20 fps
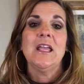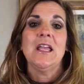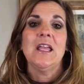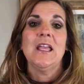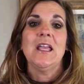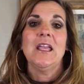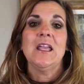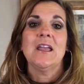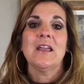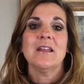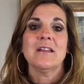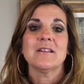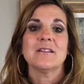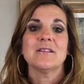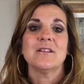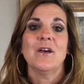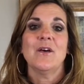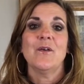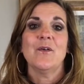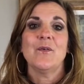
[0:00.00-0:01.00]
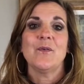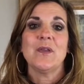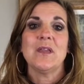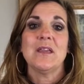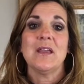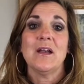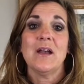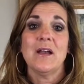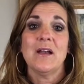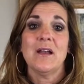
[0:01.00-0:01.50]
And so
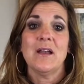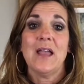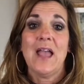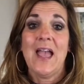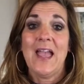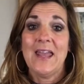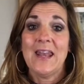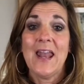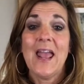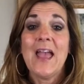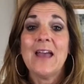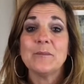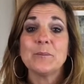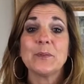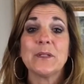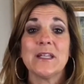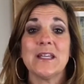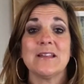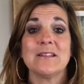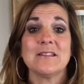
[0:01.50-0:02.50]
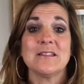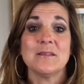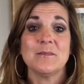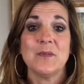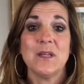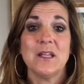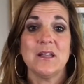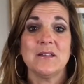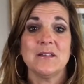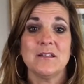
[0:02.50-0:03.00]
I had plans to
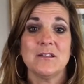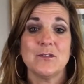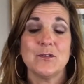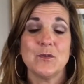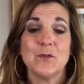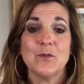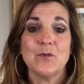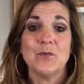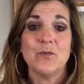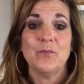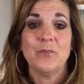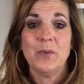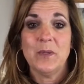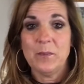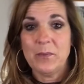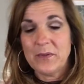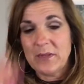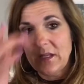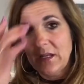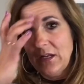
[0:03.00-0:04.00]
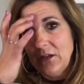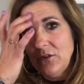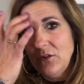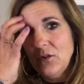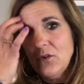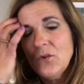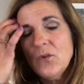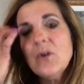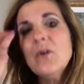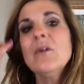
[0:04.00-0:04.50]
meet the two people that I
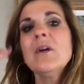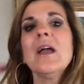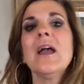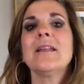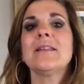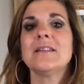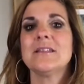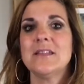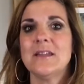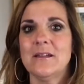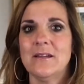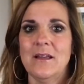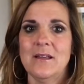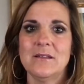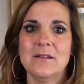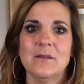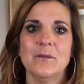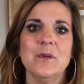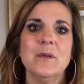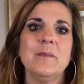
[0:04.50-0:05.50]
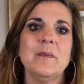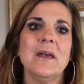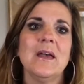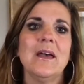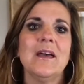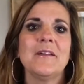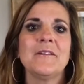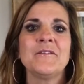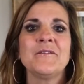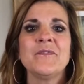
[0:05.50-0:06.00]
knew at the tailgate, so we
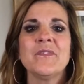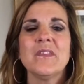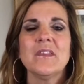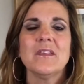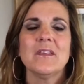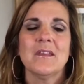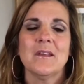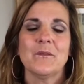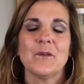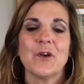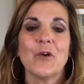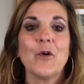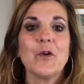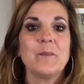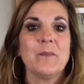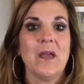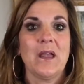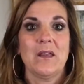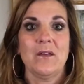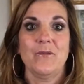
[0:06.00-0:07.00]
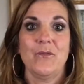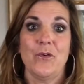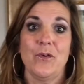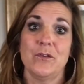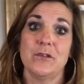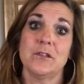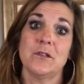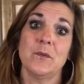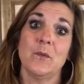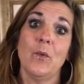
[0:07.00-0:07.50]
met, and we're going back and
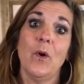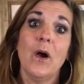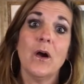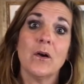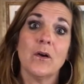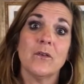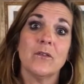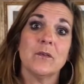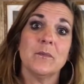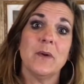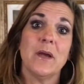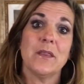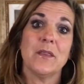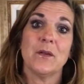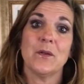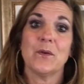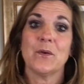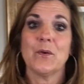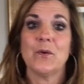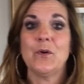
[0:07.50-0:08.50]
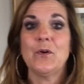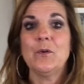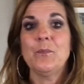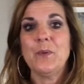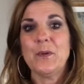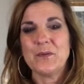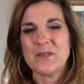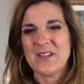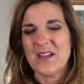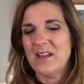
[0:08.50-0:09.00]
forth. Should we walk over by the group?
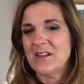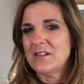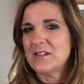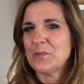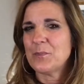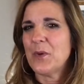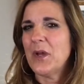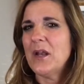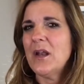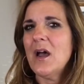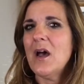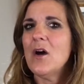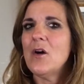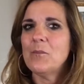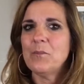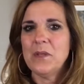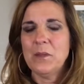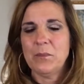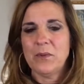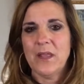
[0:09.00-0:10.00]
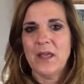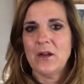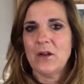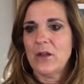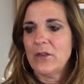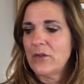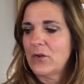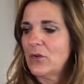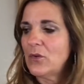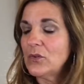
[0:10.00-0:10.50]
It was kind of spread out. People had
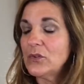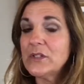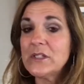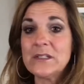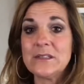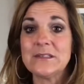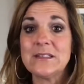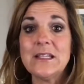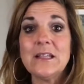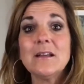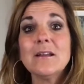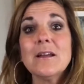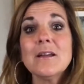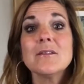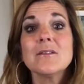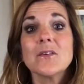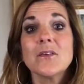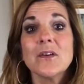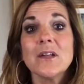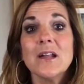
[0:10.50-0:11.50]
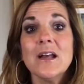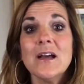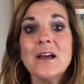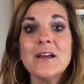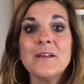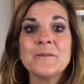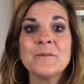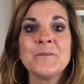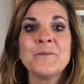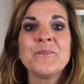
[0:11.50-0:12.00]
all their own little tailgates going
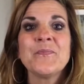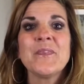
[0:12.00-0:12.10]
on,